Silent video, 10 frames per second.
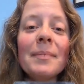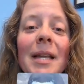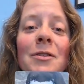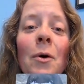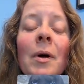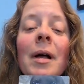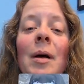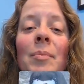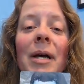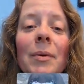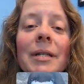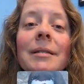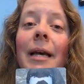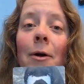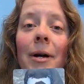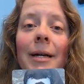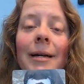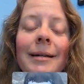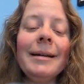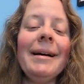So penguins,
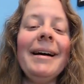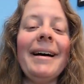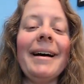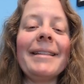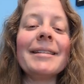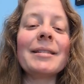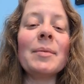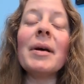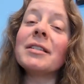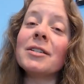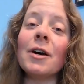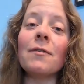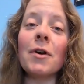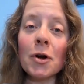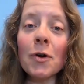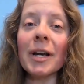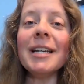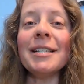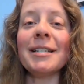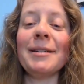Antarctica, the message of
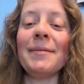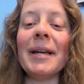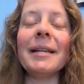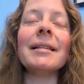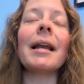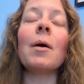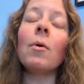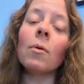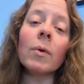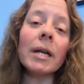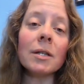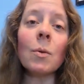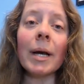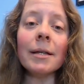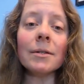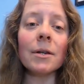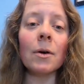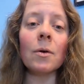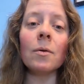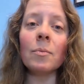Nourish is, and I will read it twice,
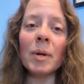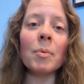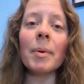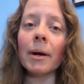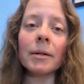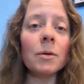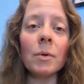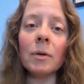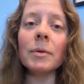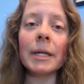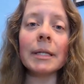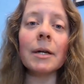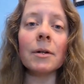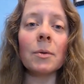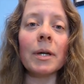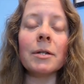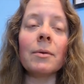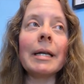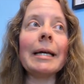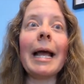so be prepared that you will get to hear it twice. You don't
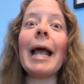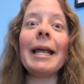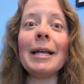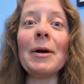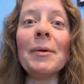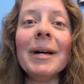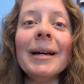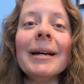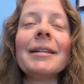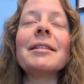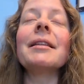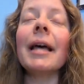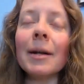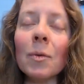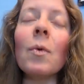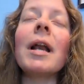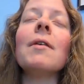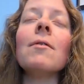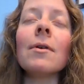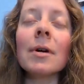need to, just let
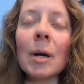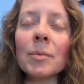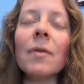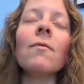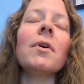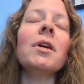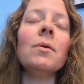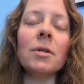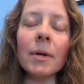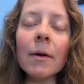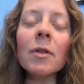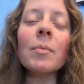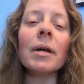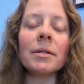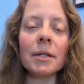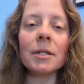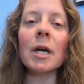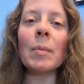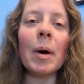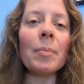whatever comes up for you as you hear the message
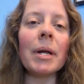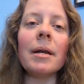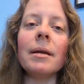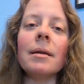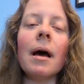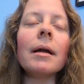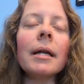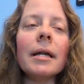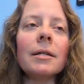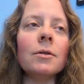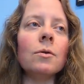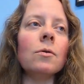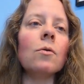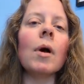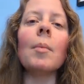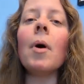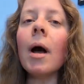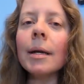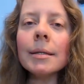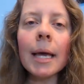come up, and not needing to grab
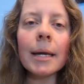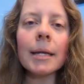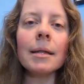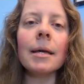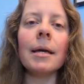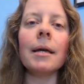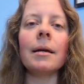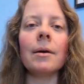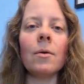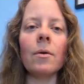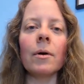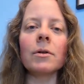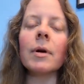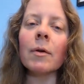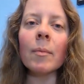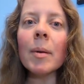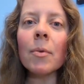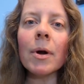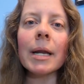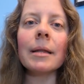onto anything or try to remember
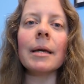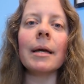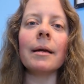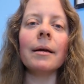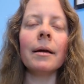anything.